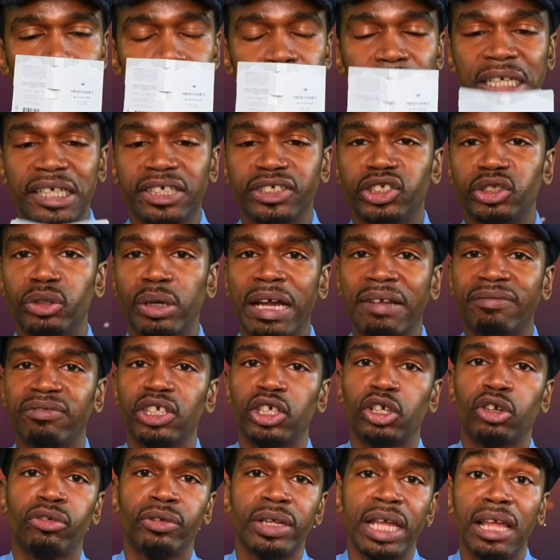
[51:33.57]
because you have
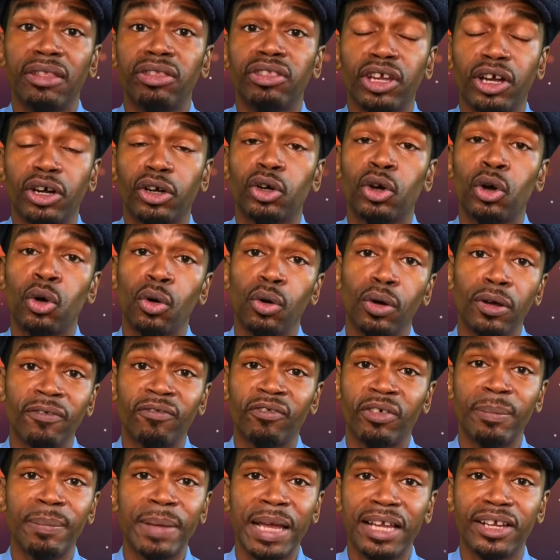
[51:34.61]
to create the
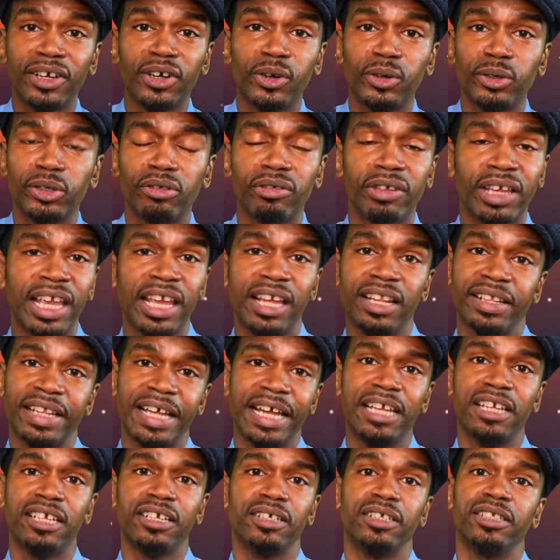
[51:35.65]
accord for mango. You can't
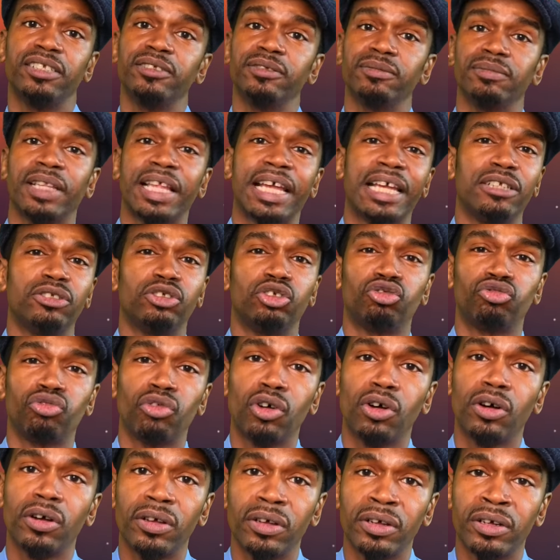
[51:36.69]
like
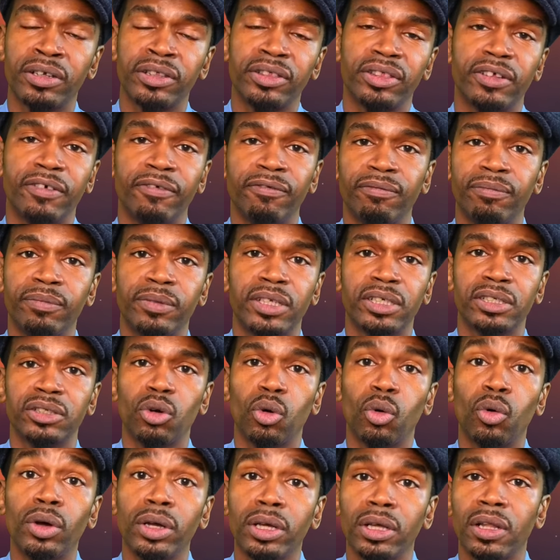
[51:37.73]
draw the
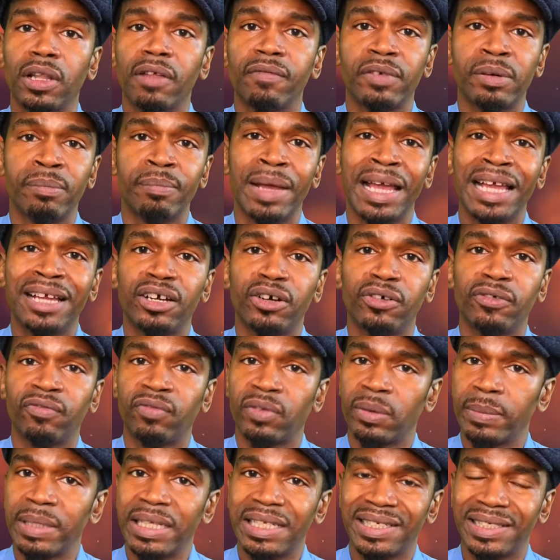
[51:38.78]
oil of a mango
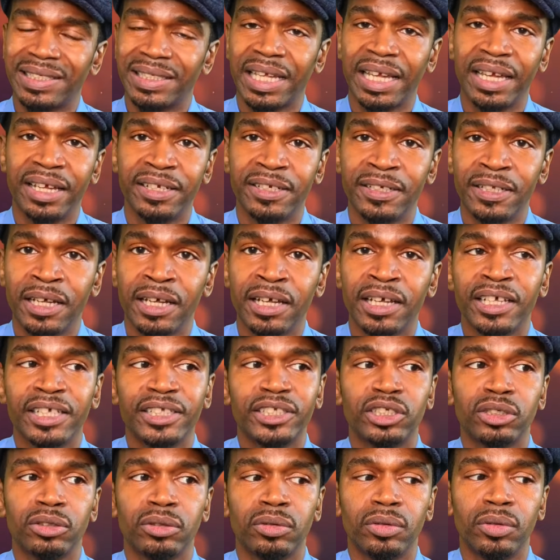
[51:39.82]
from its skin.
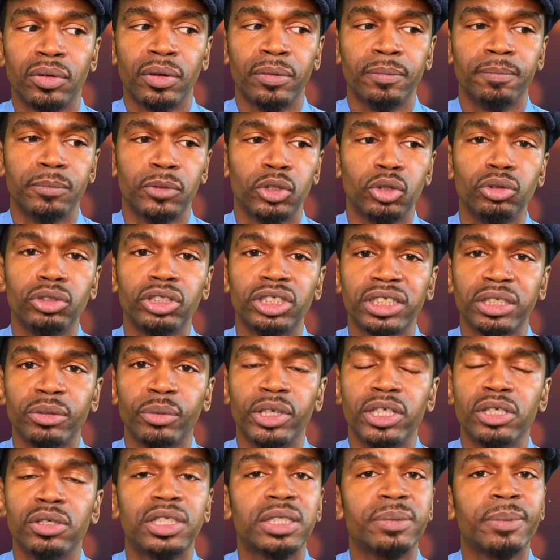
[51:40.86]
So usually
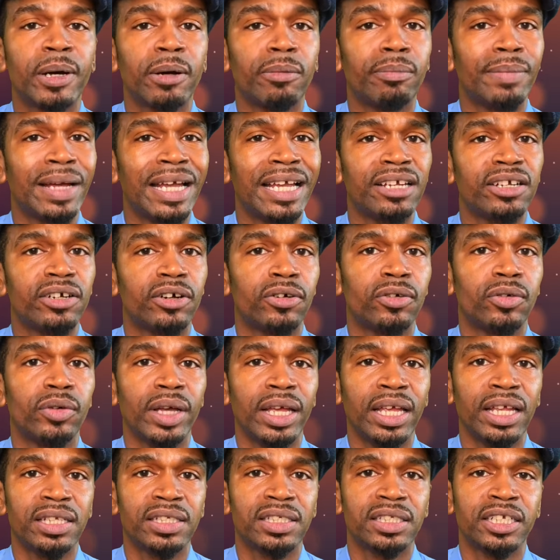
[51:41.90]
when you smell
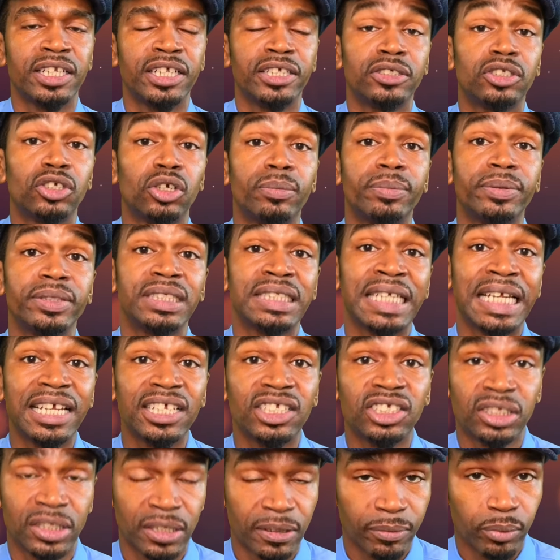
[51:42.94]
mango, it's an
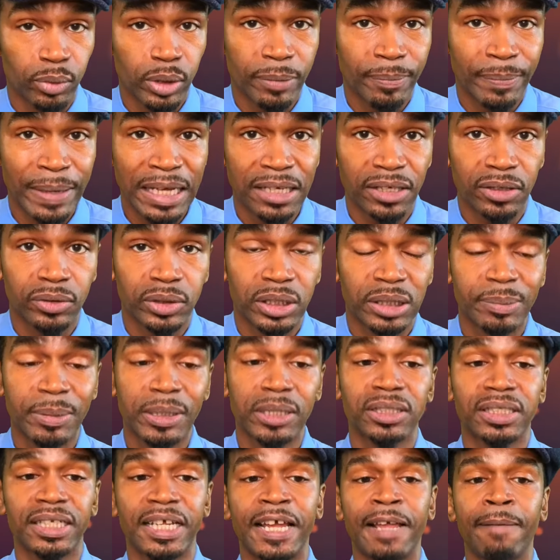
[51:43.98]
interpretation of what mango
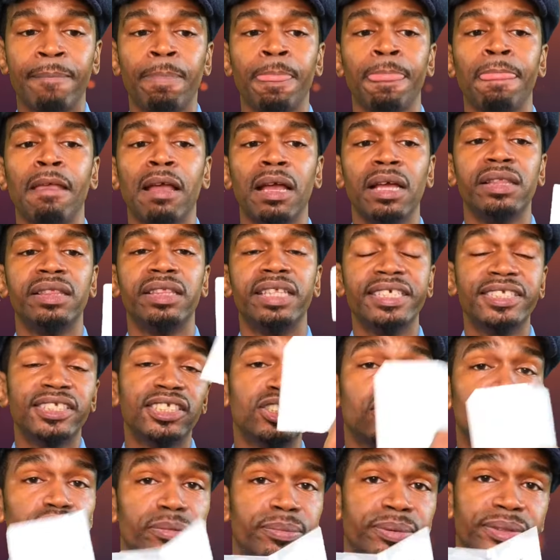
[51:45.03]
smells like.
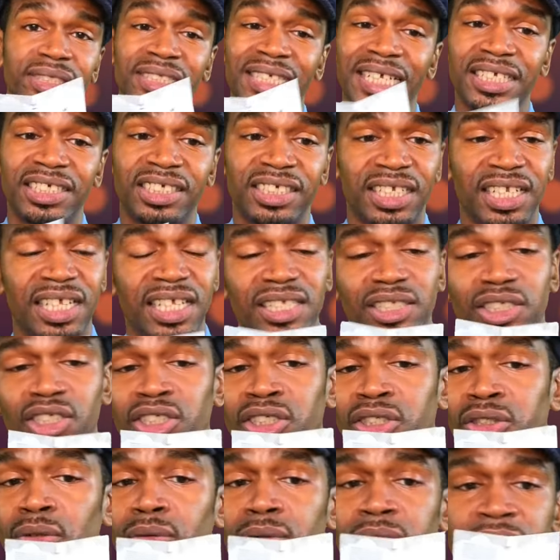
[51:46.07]
This interpretation is
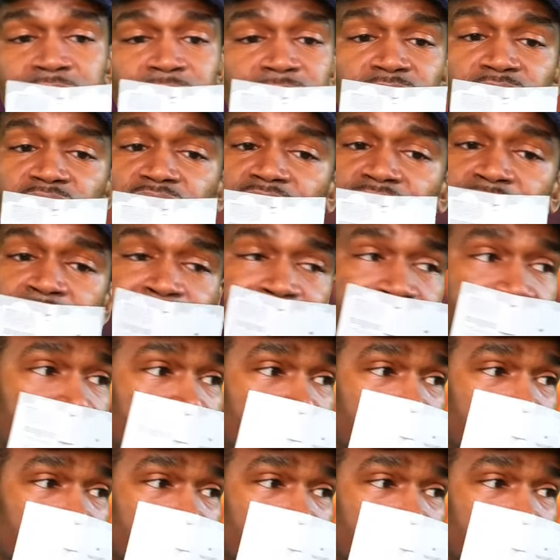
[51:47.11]
so severe.